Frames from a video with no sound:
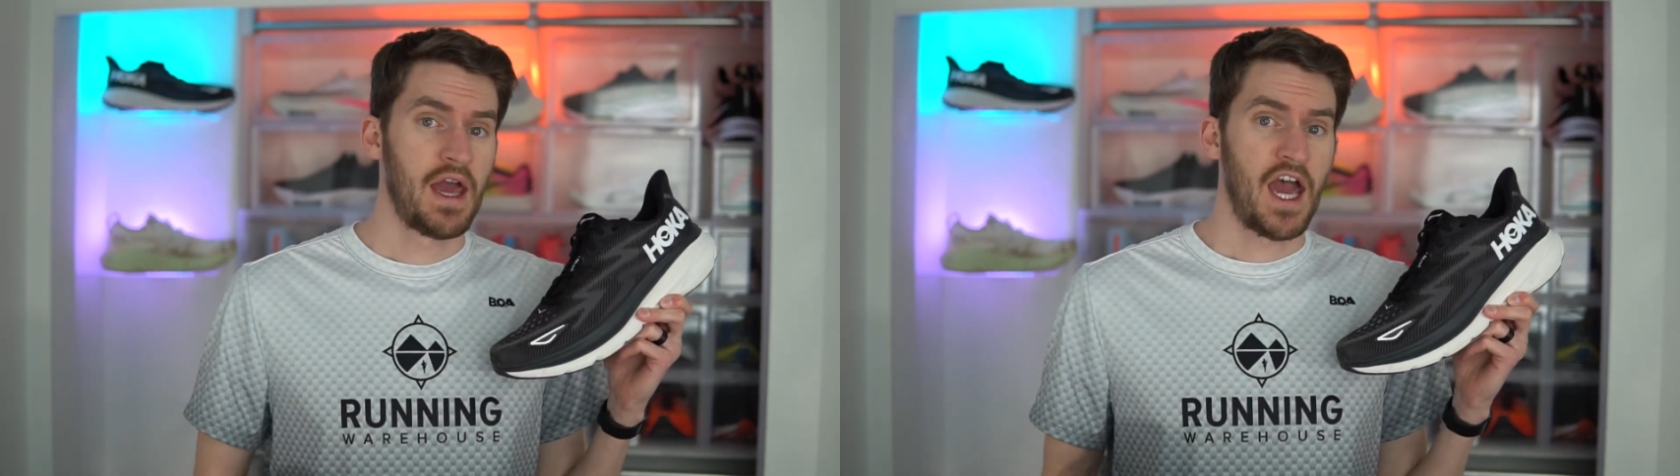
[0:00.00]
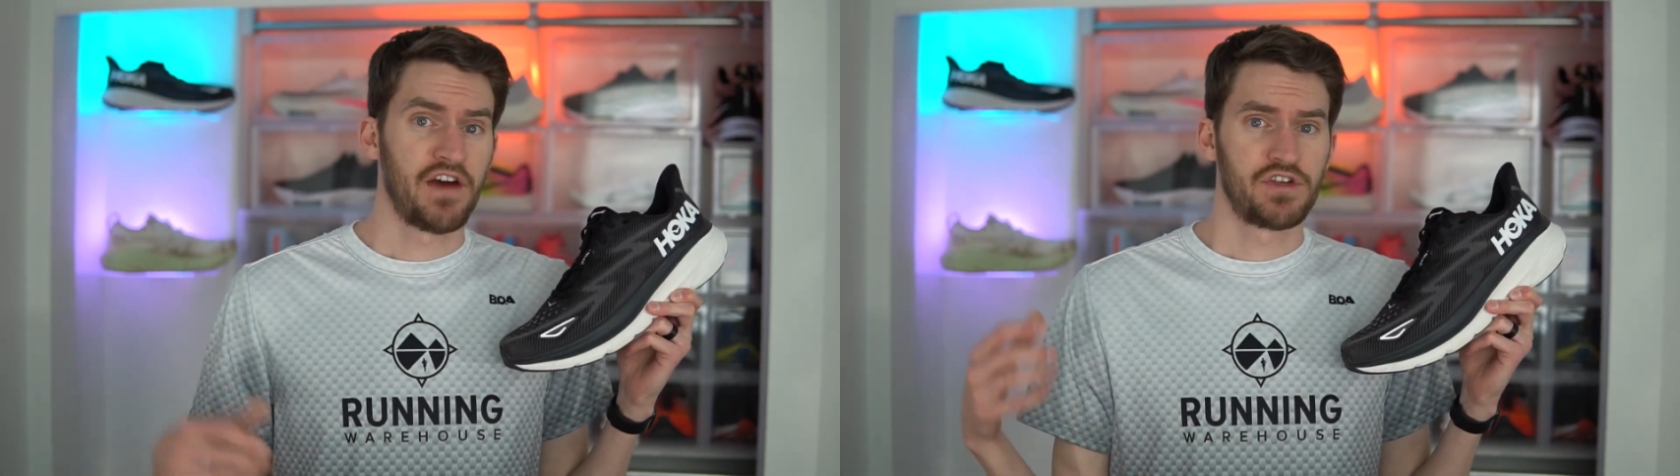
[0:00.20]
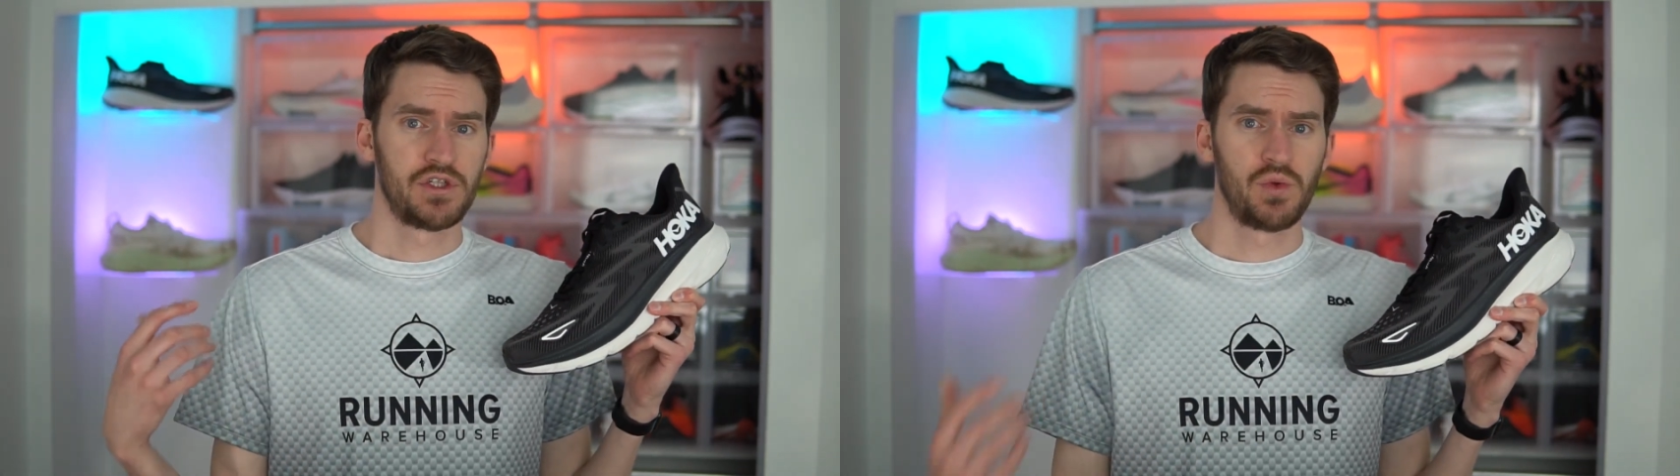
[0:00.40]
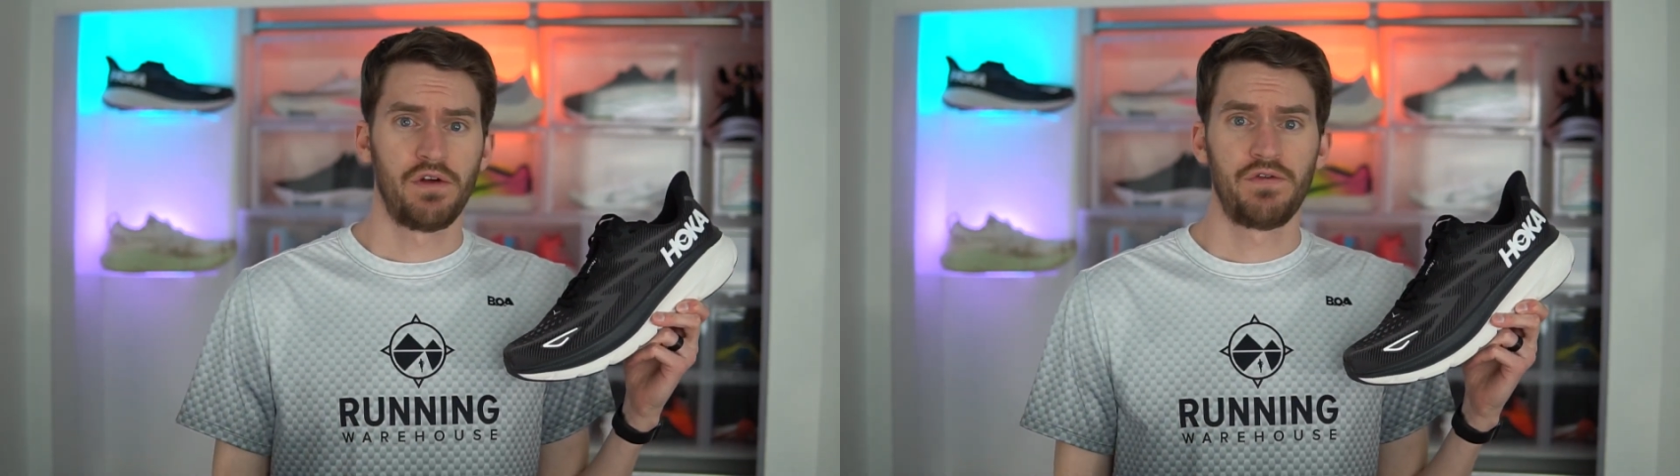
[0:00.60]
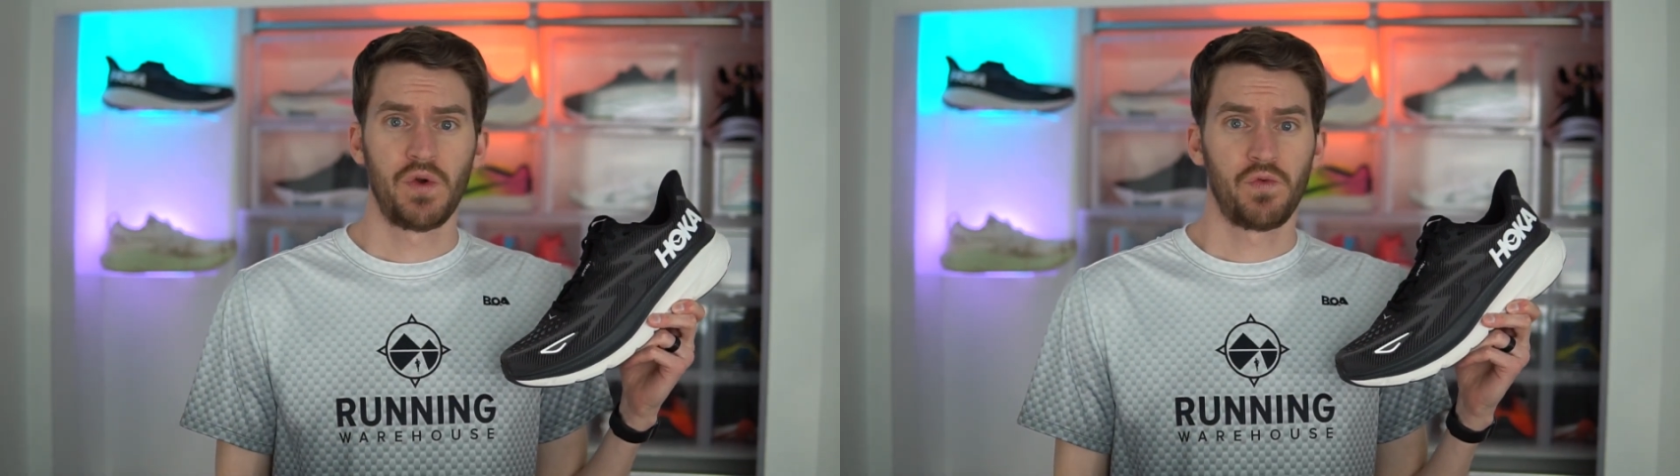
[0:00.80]
After doing
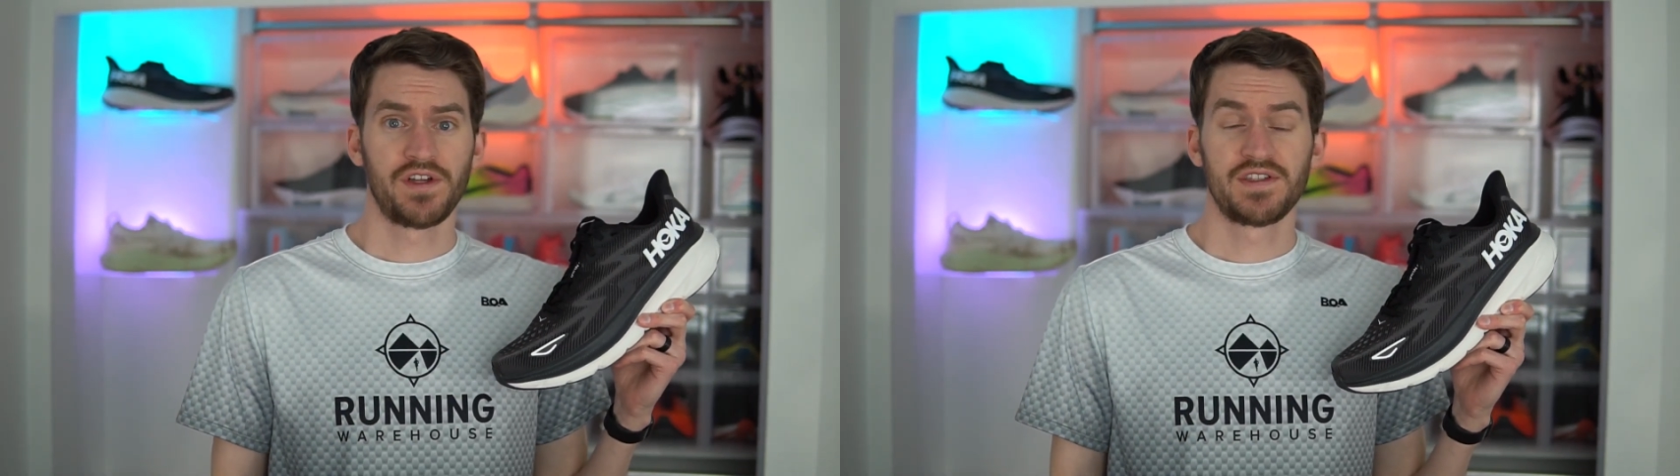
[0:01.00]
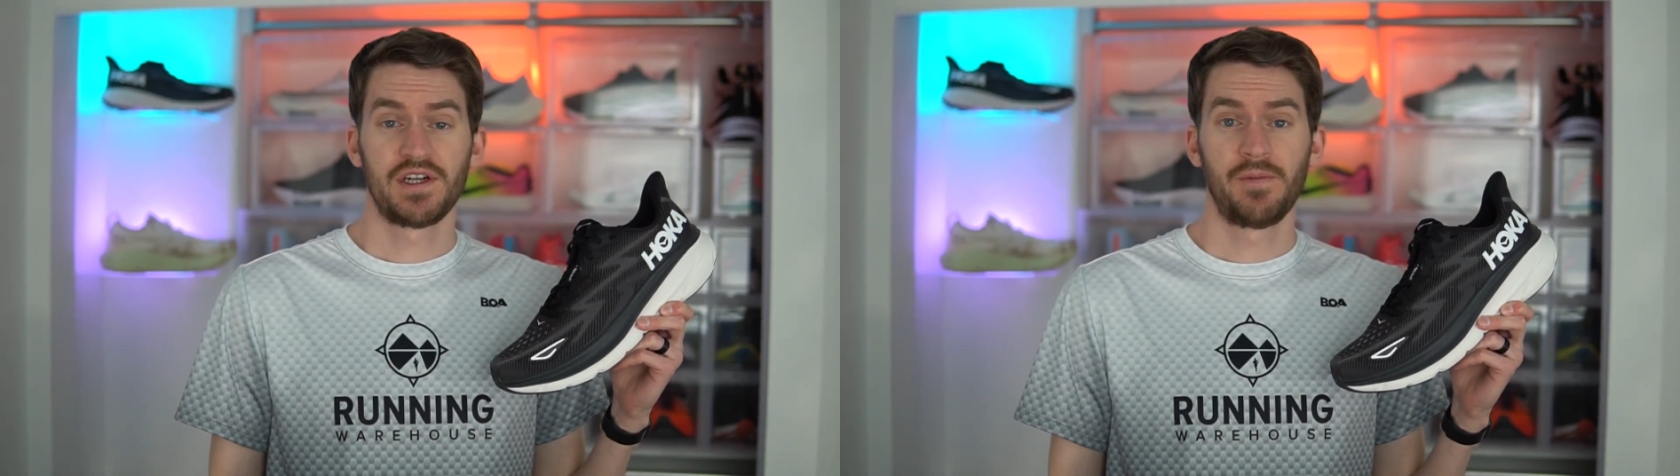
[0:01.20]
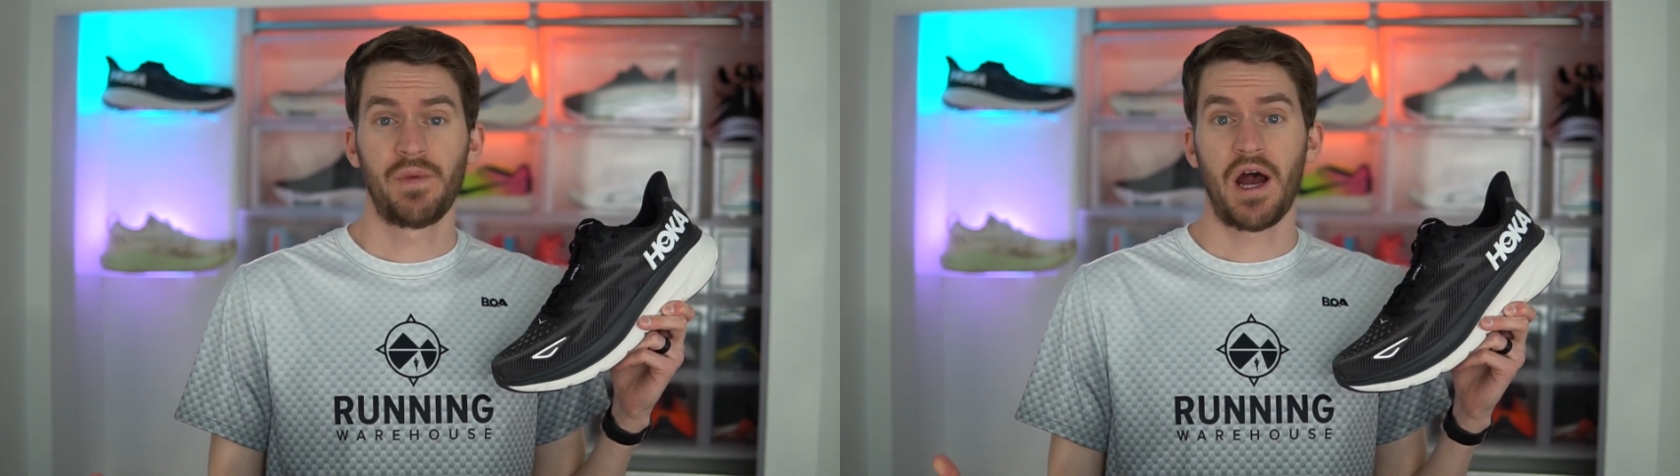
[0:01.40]
a few runs on them,